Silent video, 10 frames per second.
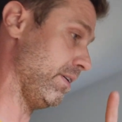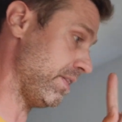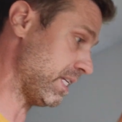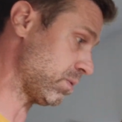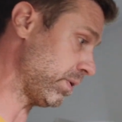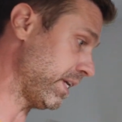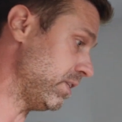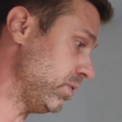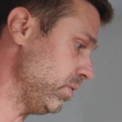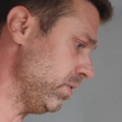That's what I'll
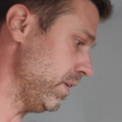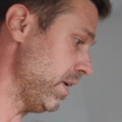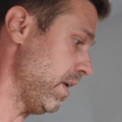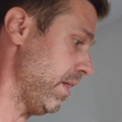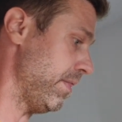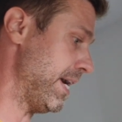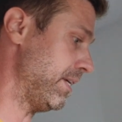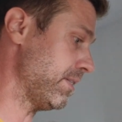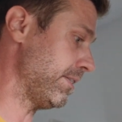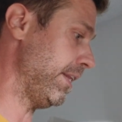do. That is